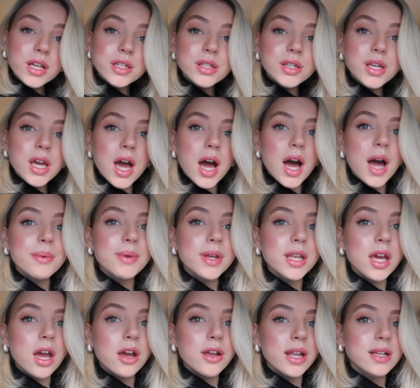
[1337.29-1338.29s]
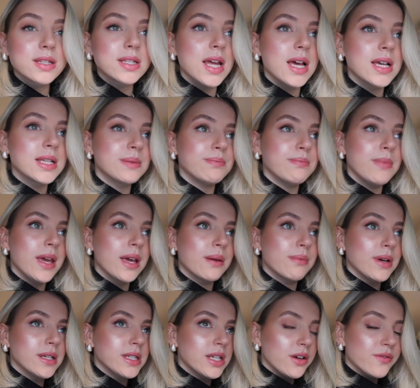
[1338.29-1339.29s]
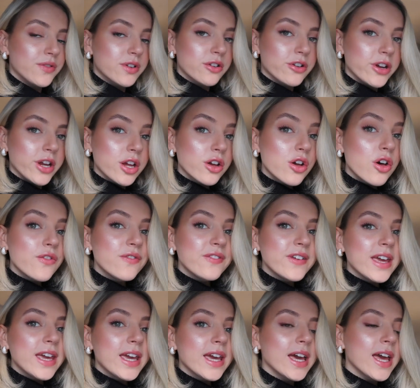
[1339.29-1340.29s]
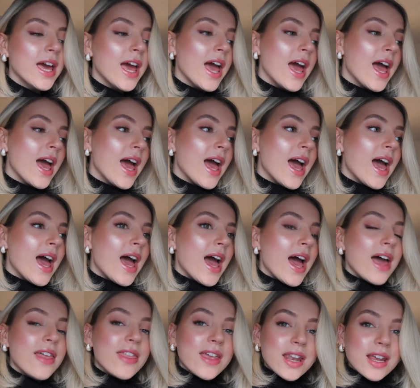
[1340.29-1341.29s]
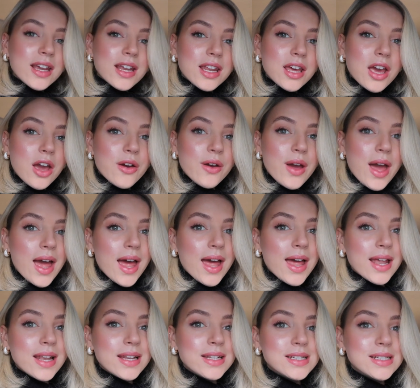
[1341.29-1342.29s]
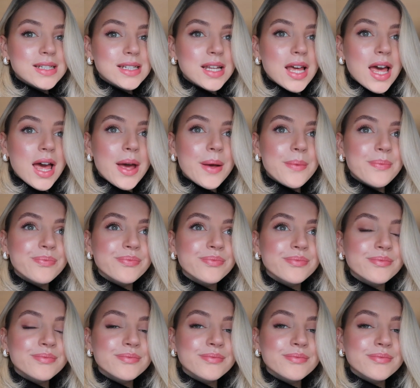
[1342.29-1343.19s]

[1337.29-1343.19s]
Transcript: So yeah, I'm gonna go downstairs, make myself and Laurie a coffee, and then I'm gonna go and